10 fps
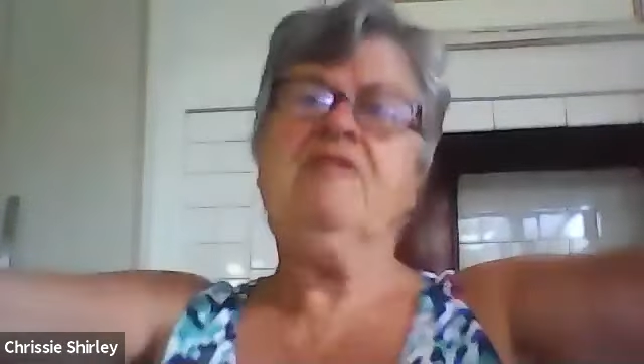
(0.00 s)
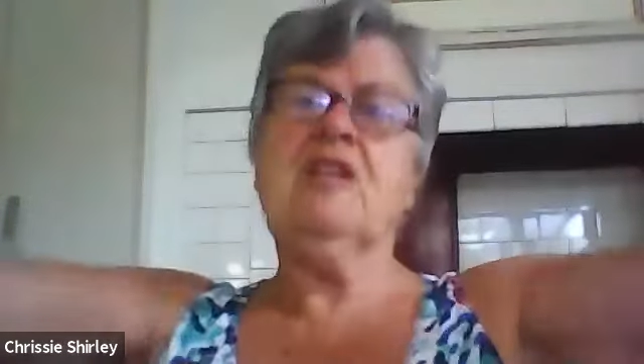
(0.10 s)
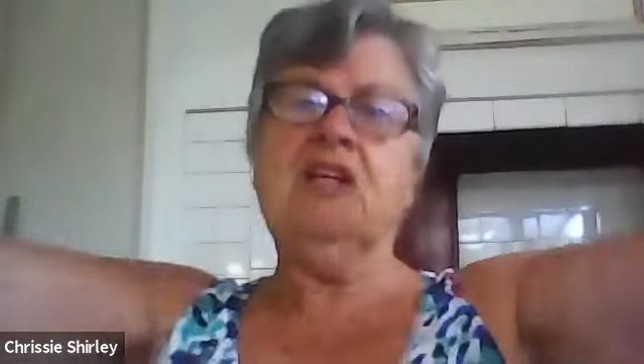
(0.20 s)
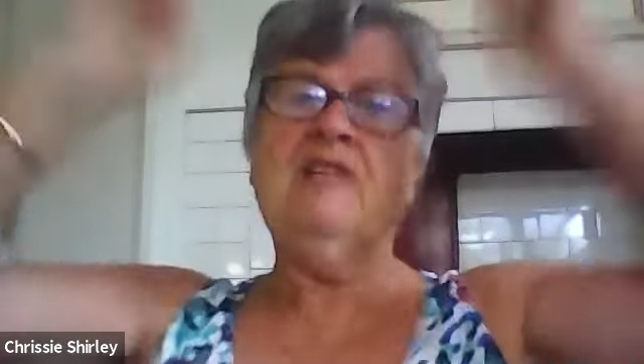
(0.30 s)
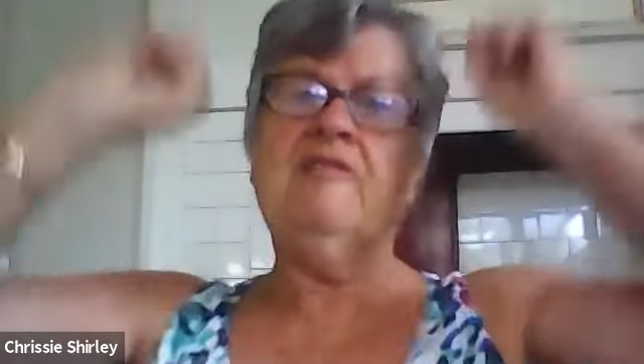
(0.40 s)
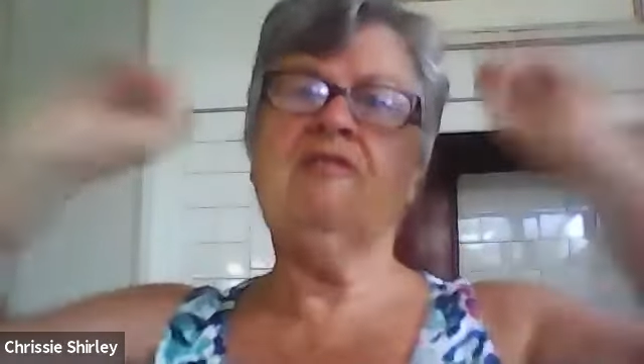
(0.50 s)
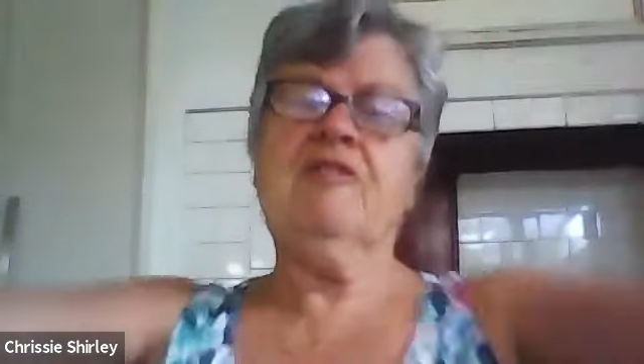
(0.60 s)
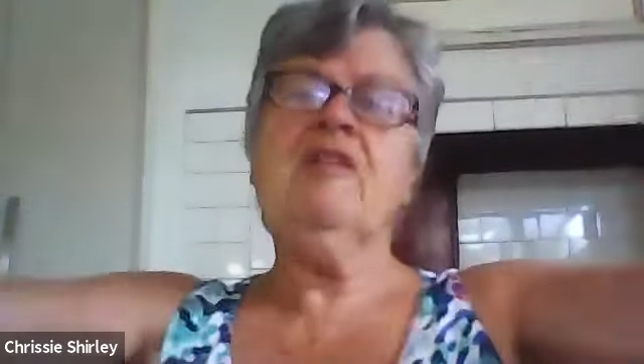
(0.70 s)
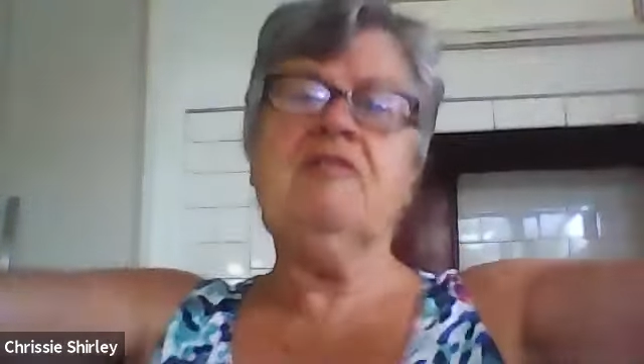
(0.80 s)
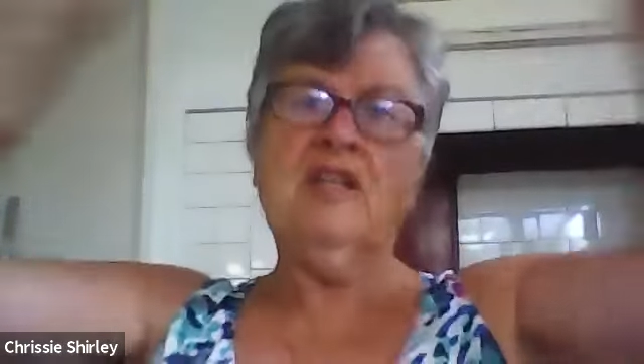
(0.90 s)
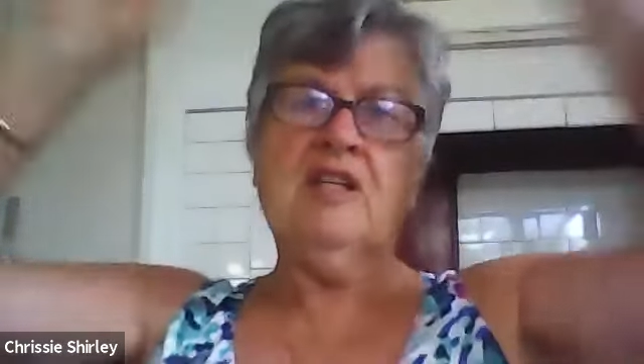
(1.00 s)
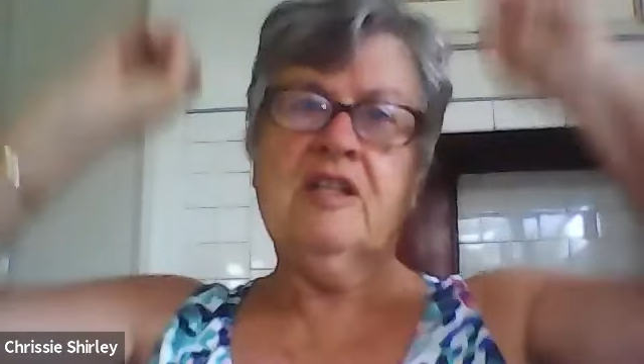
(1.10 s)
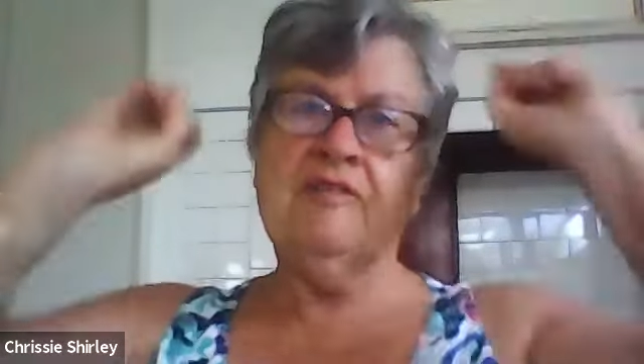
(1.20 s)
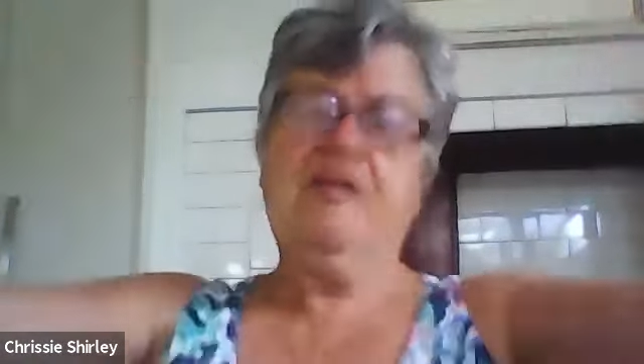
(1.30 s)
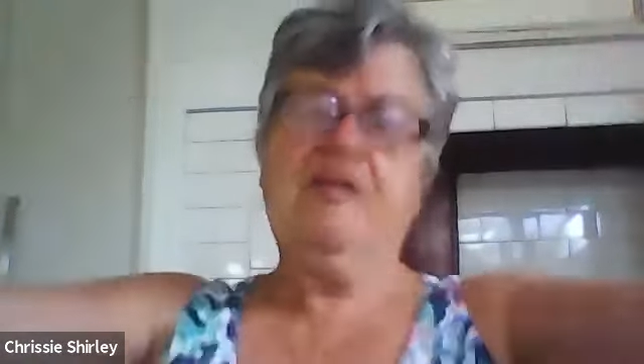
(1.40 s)
9, 11, 5, 9,
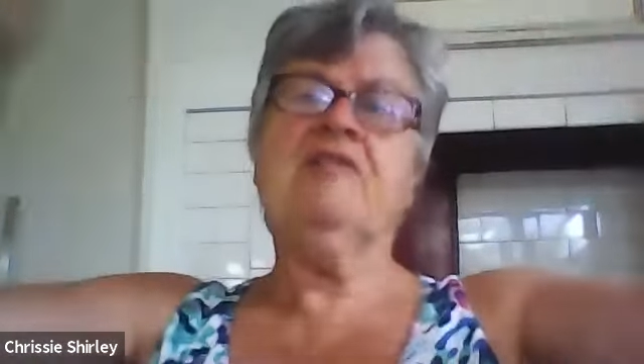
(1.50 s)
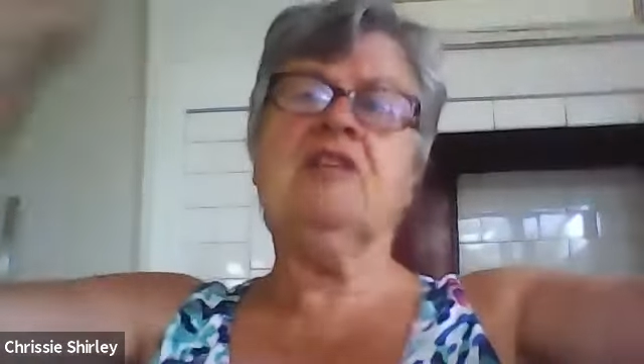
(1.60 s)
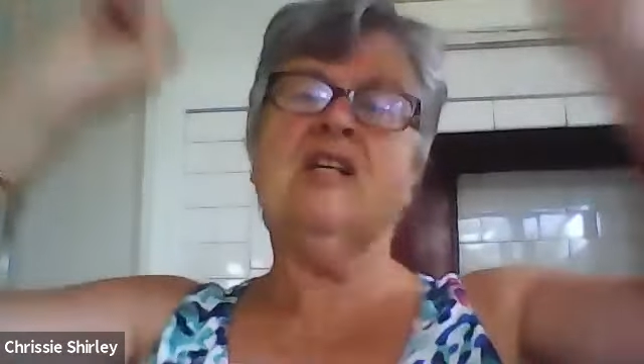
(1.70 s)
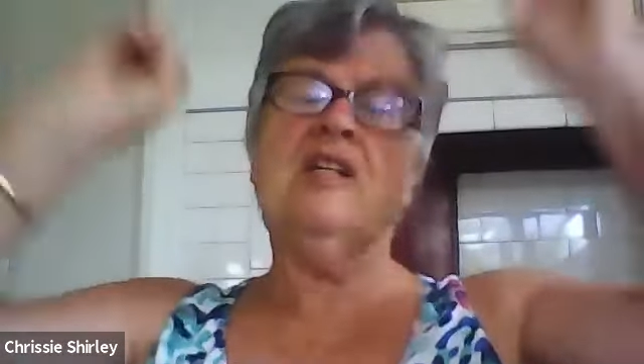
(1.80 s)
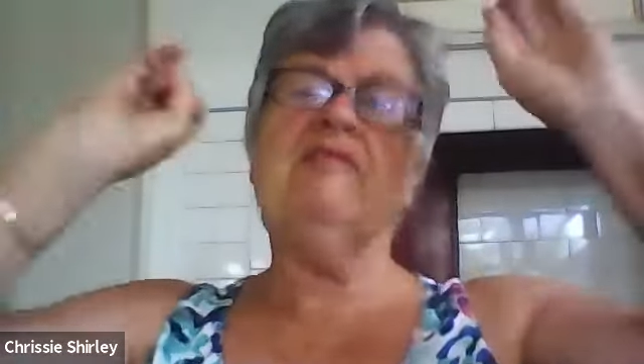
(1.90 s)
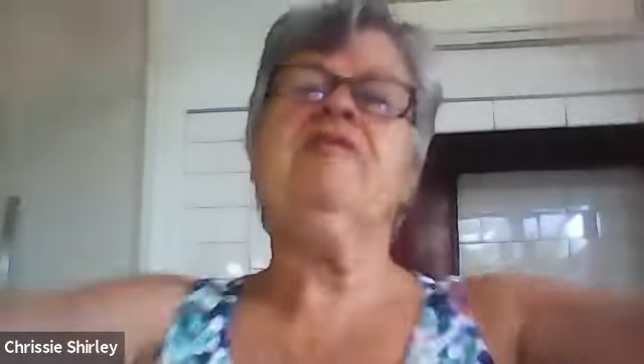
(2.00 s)
11, 5, 9, 11,